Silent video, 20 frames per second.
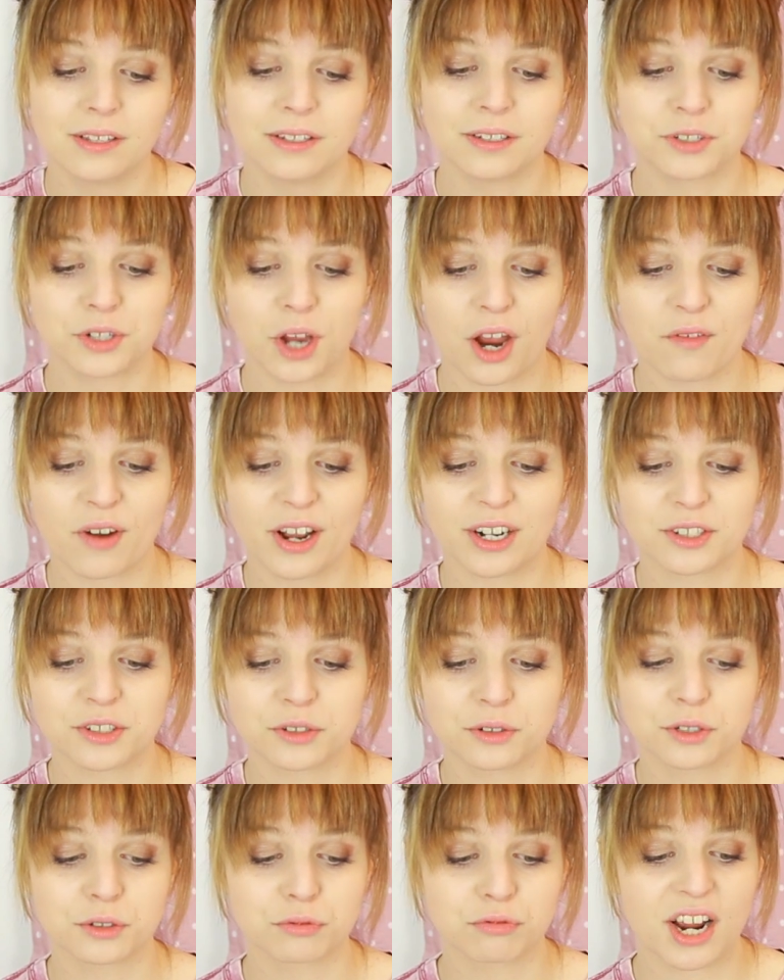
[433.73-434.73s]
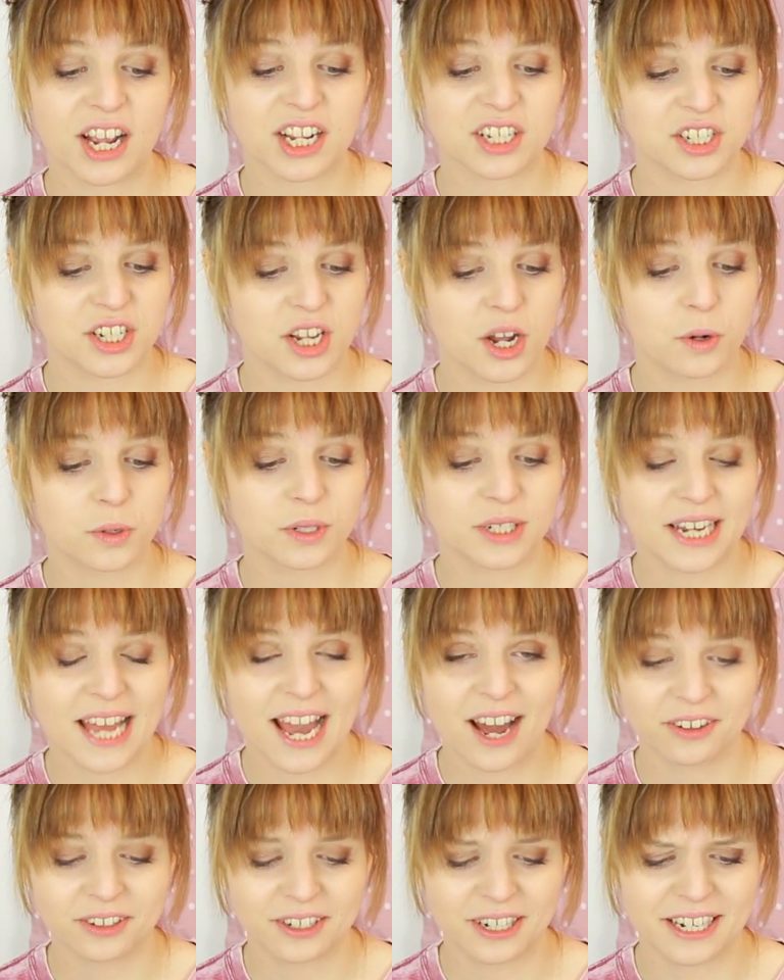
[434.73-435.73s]
The Tyrannosaurus Rex yelled
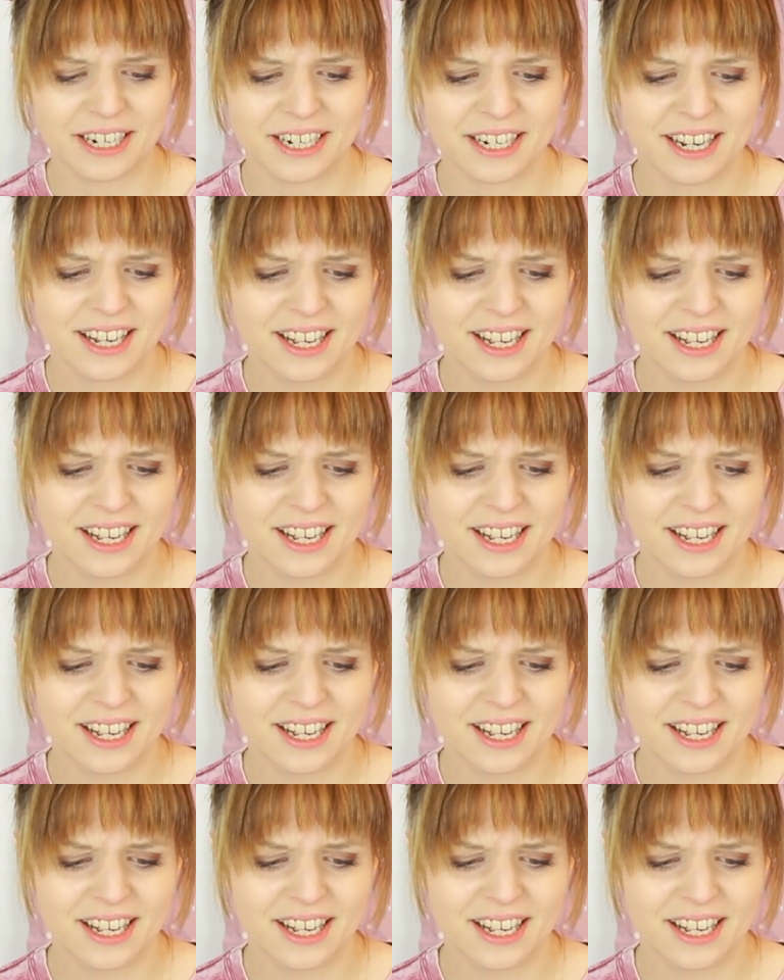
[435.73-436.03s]
loudly